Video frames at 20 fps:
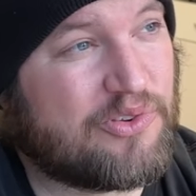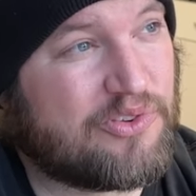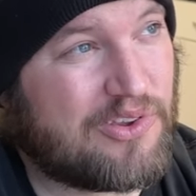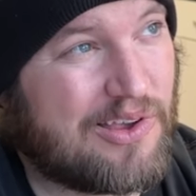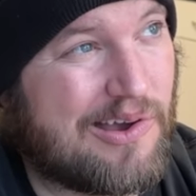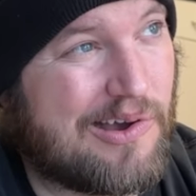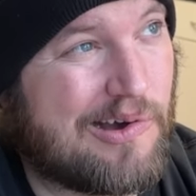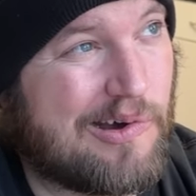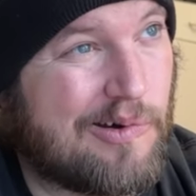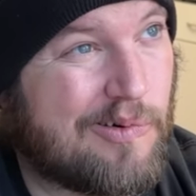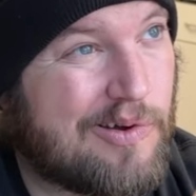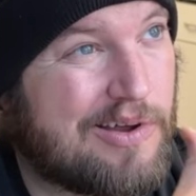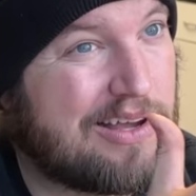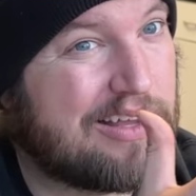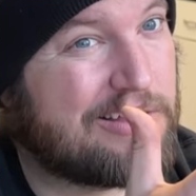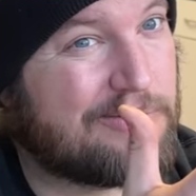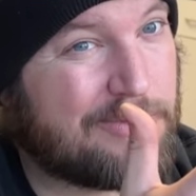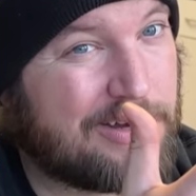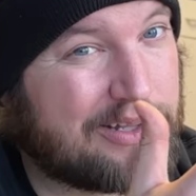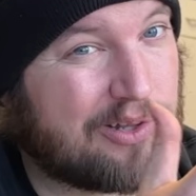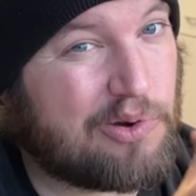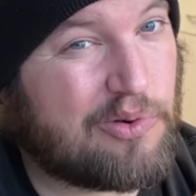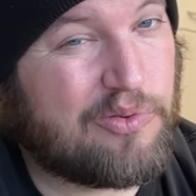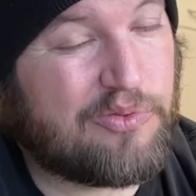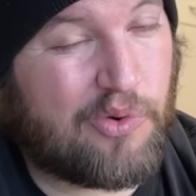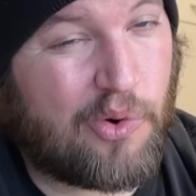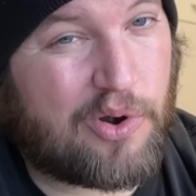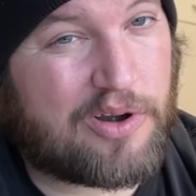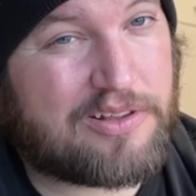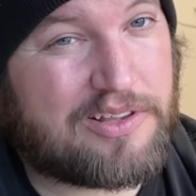So my little
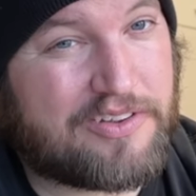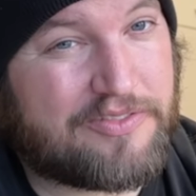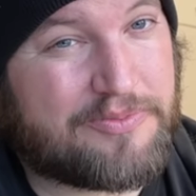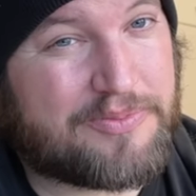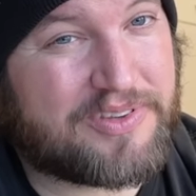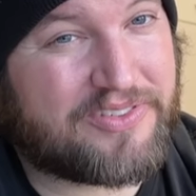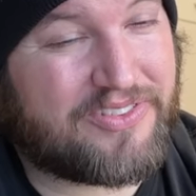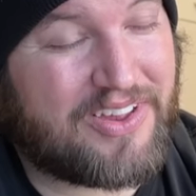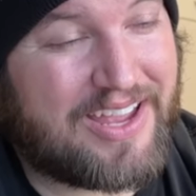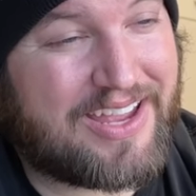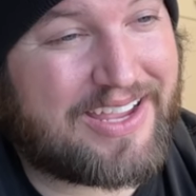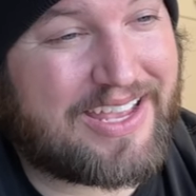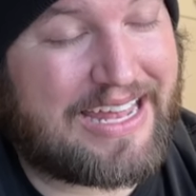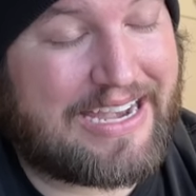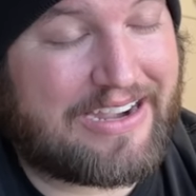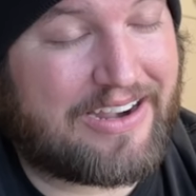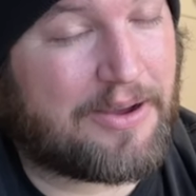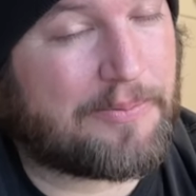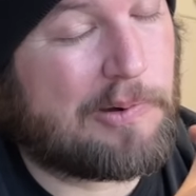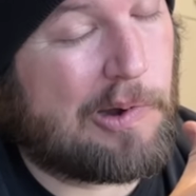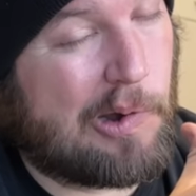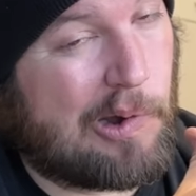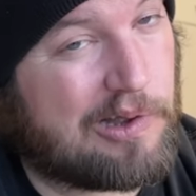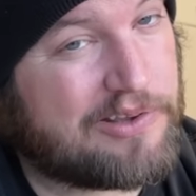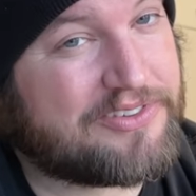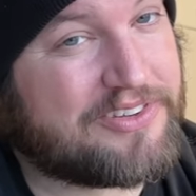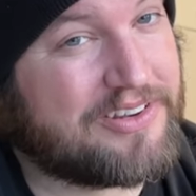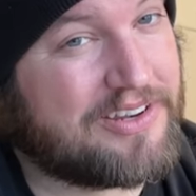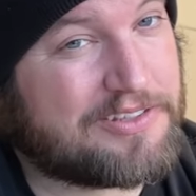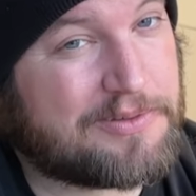forklift mistake ended up
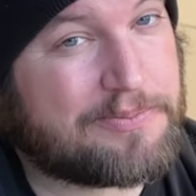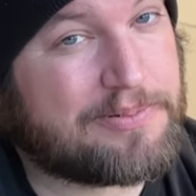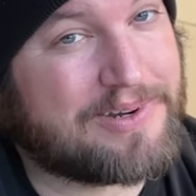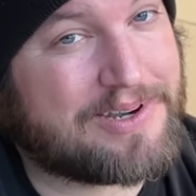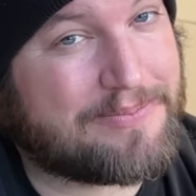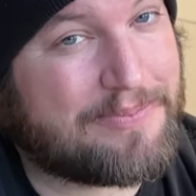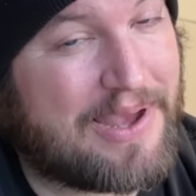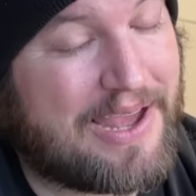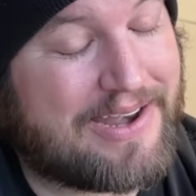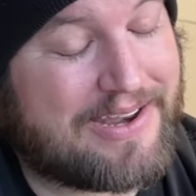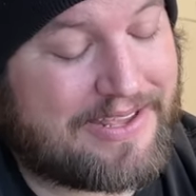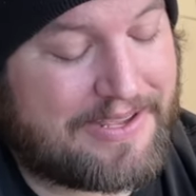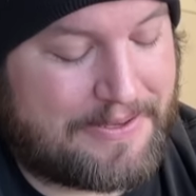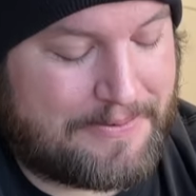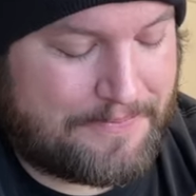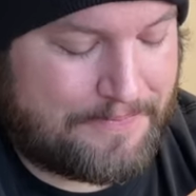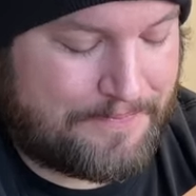costing us a pretty penny.